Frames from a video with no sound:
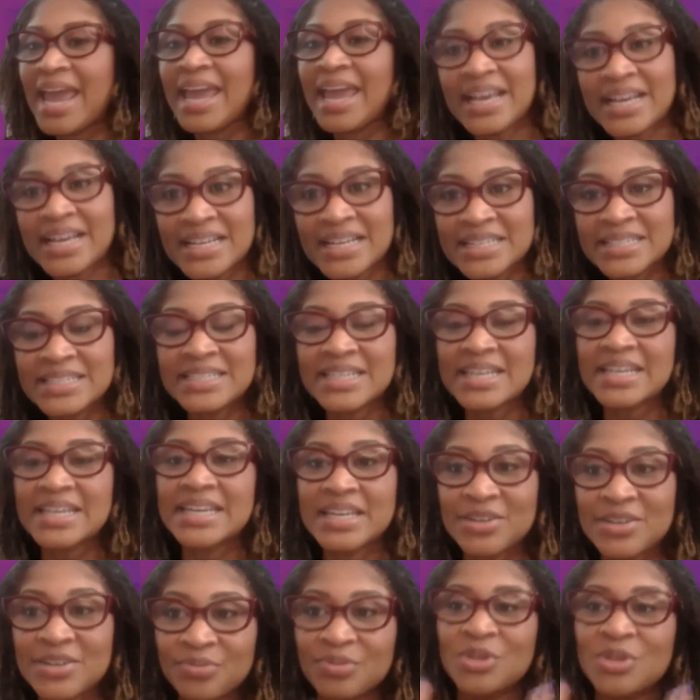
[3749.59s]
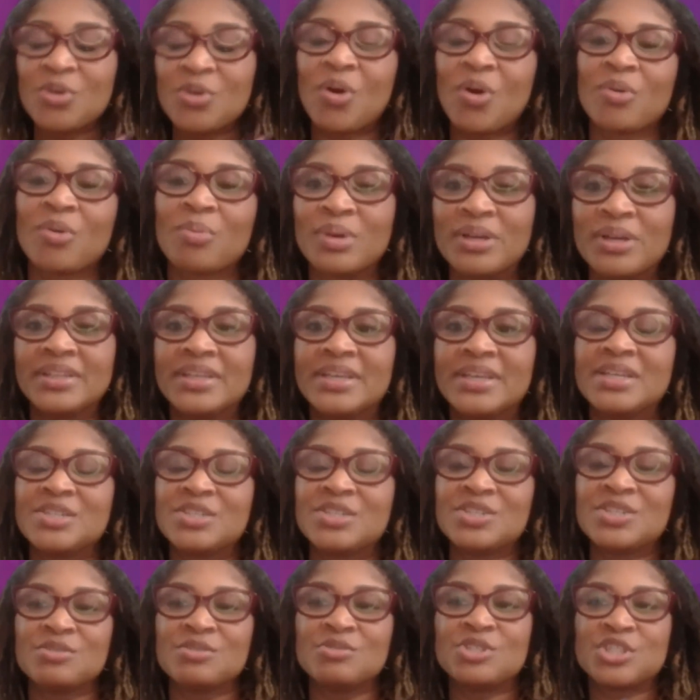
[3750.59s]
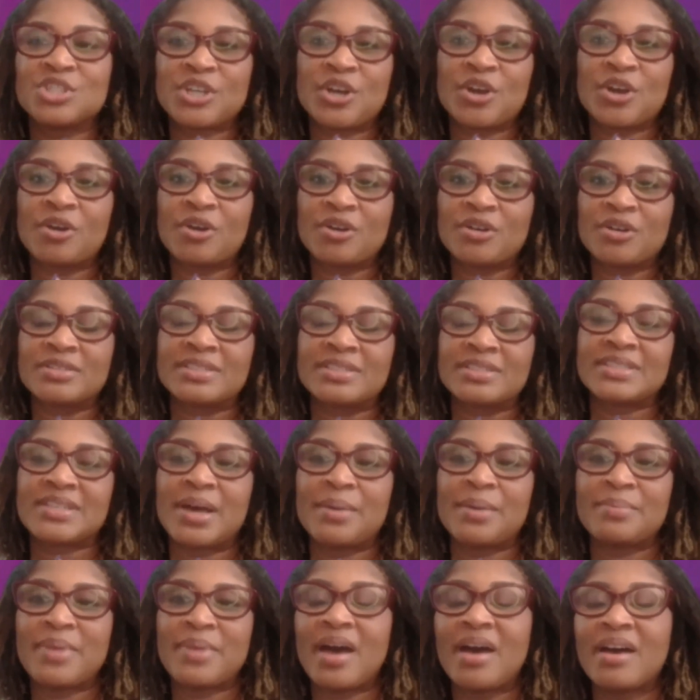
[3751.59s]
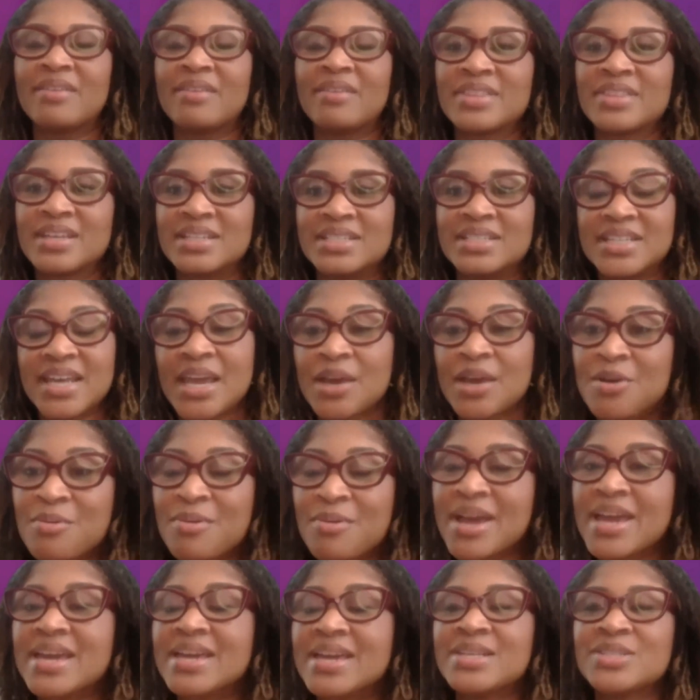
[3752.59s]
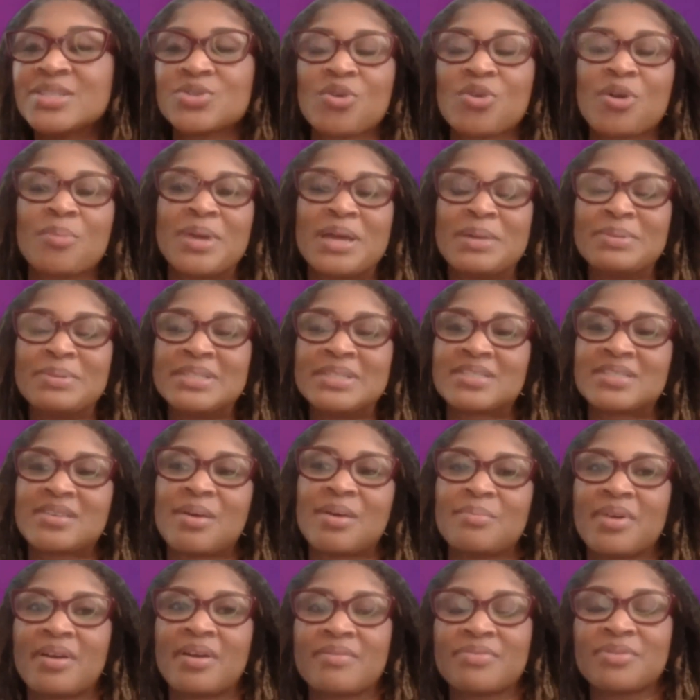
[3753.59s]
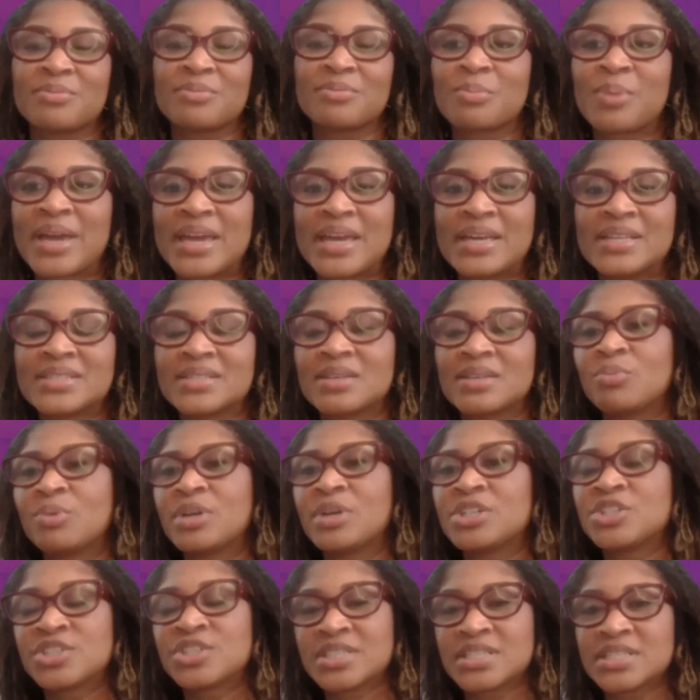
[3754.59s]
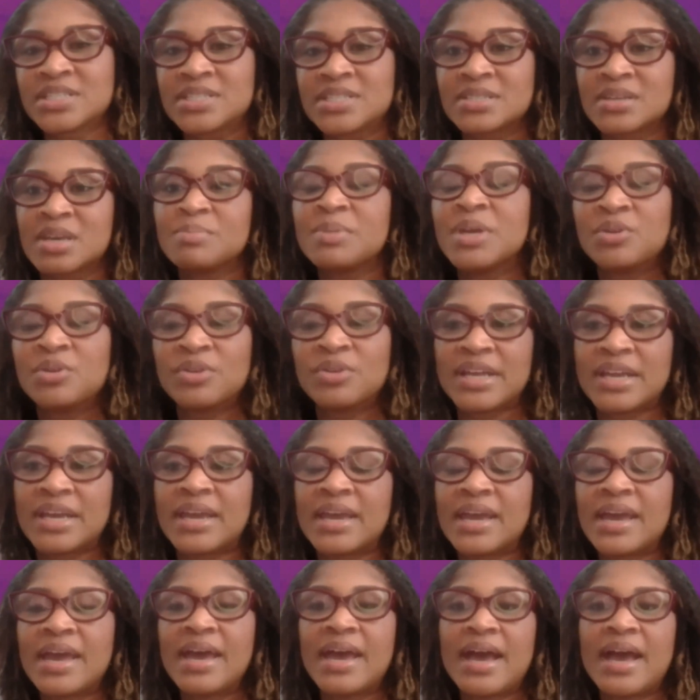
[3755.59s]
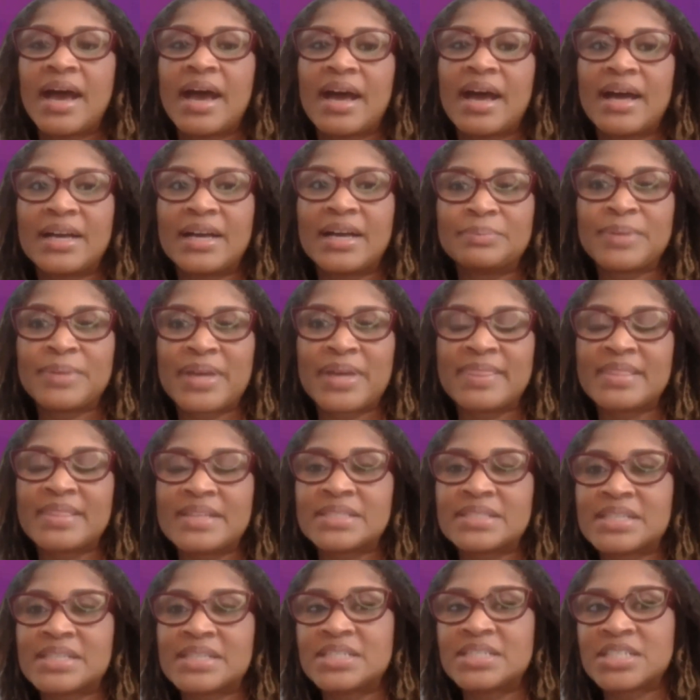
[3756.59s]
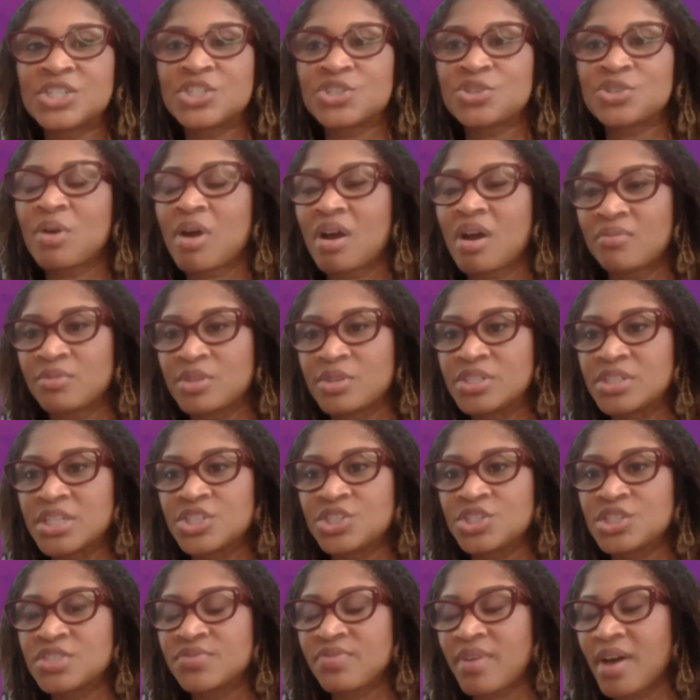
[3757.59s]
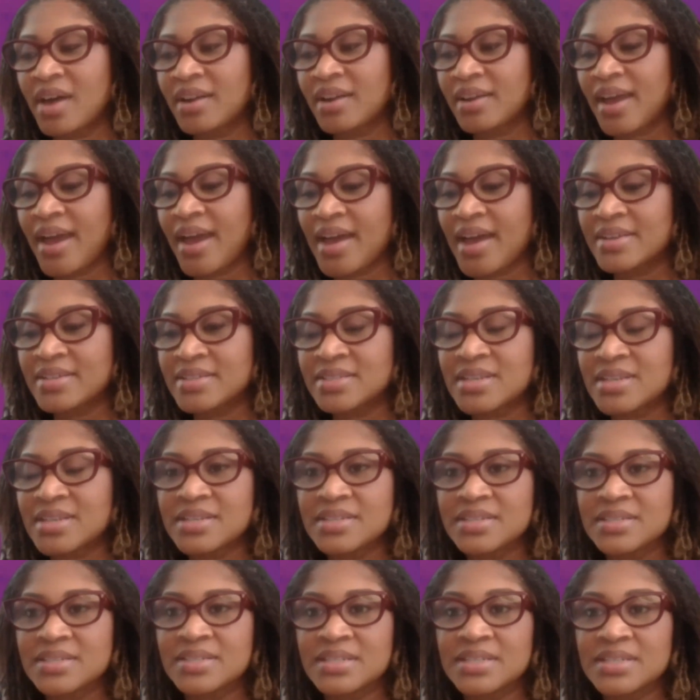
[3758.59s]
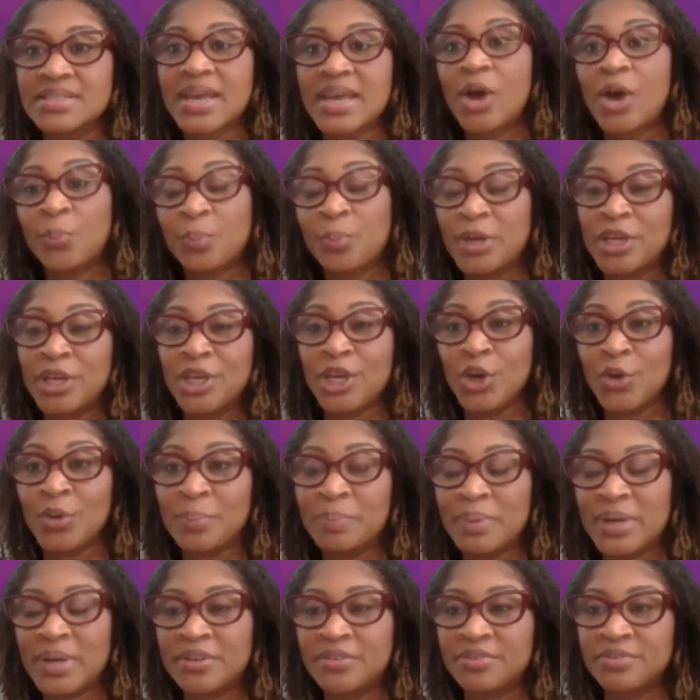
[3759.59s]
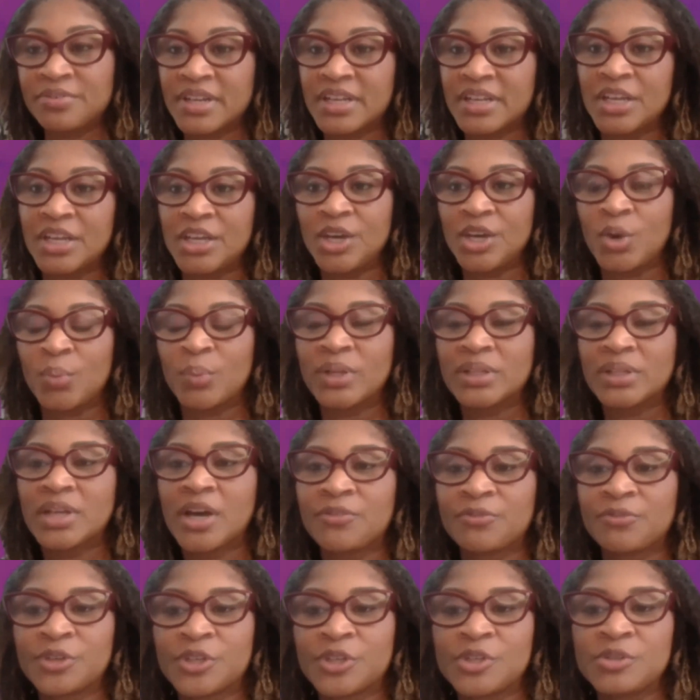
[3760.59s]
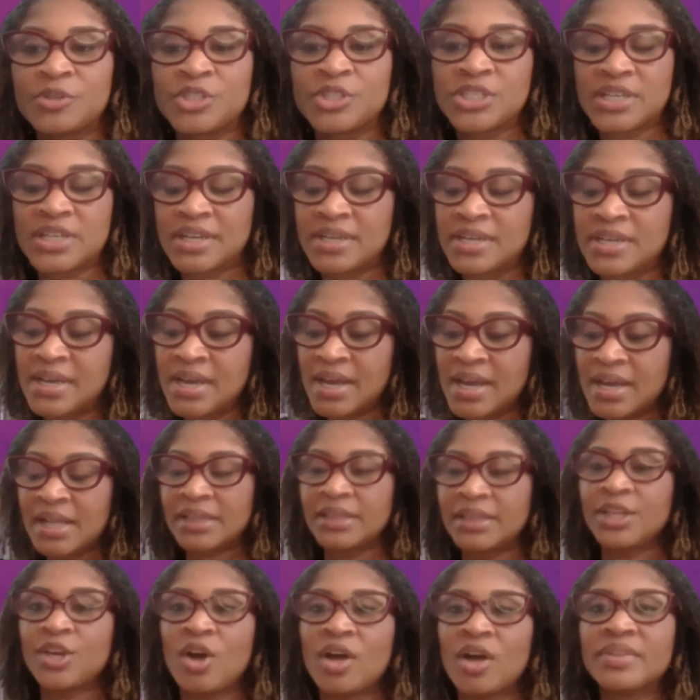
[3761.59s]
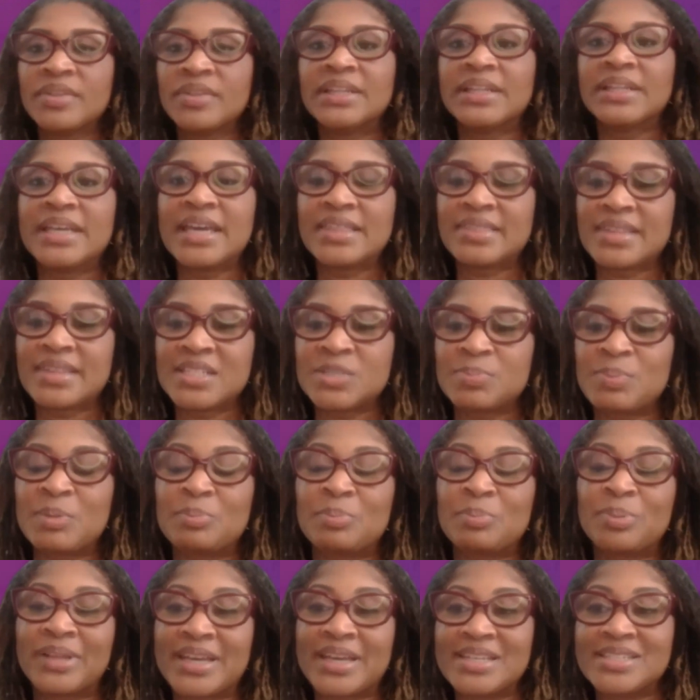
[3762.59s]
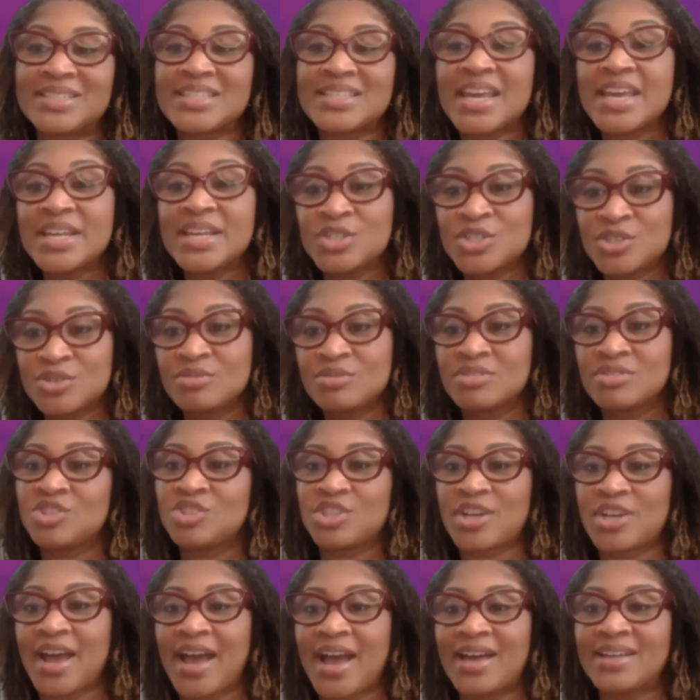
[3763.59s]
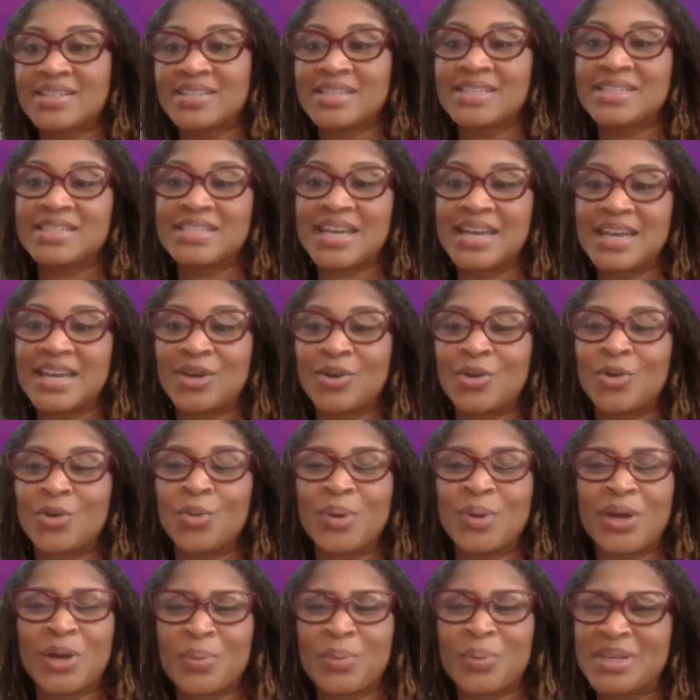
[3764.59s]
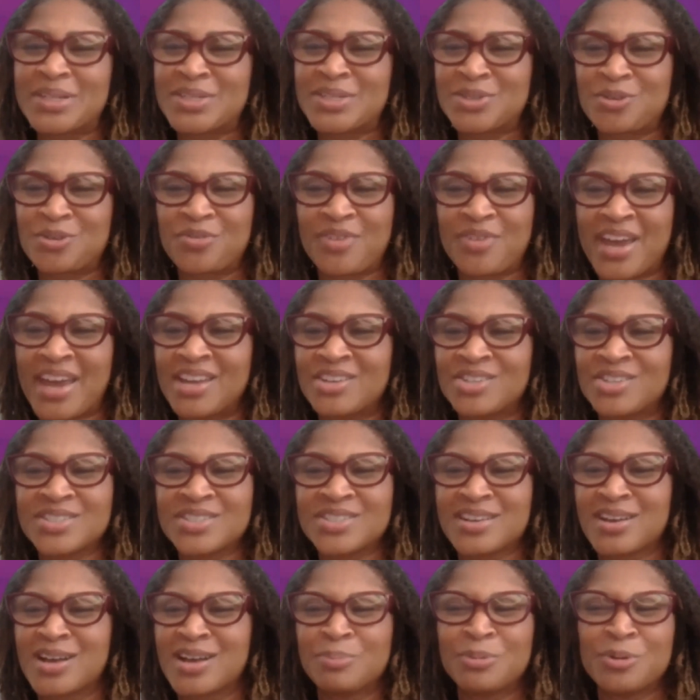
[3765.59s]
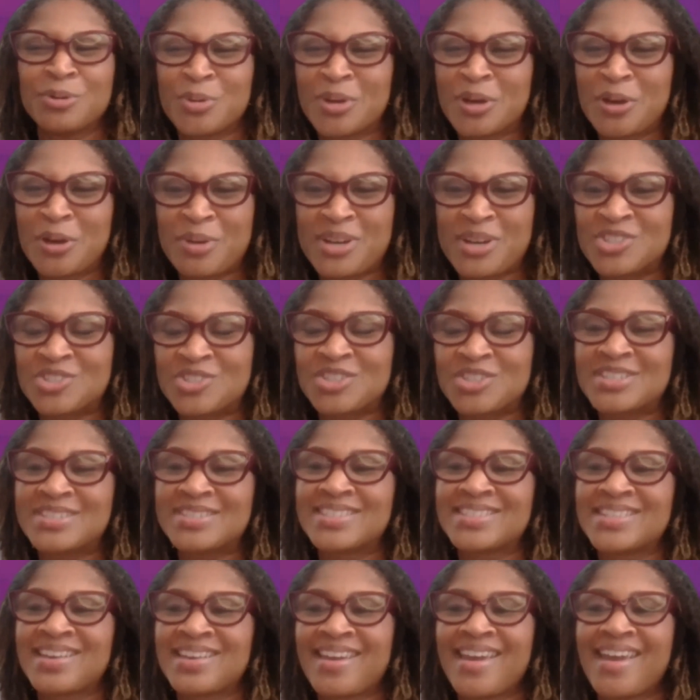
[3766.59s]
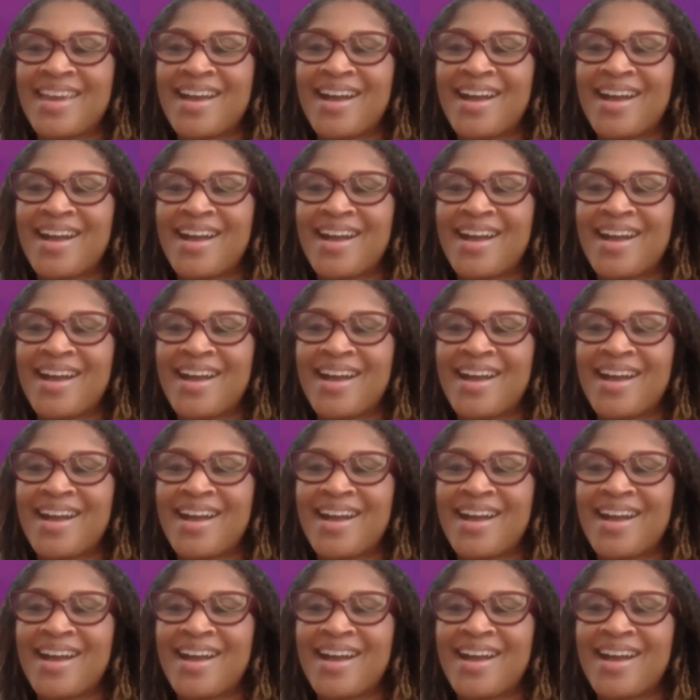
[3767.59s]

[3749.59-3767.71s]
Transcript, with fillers: And if you are willing to share some of the takeaways, or maybe some of the ways in which this community and this Intentional Conversations podcast is helping you and benefiting you, would love for you to click on the link that's been placed into the chat and take a quick survey, just a couple quick questions.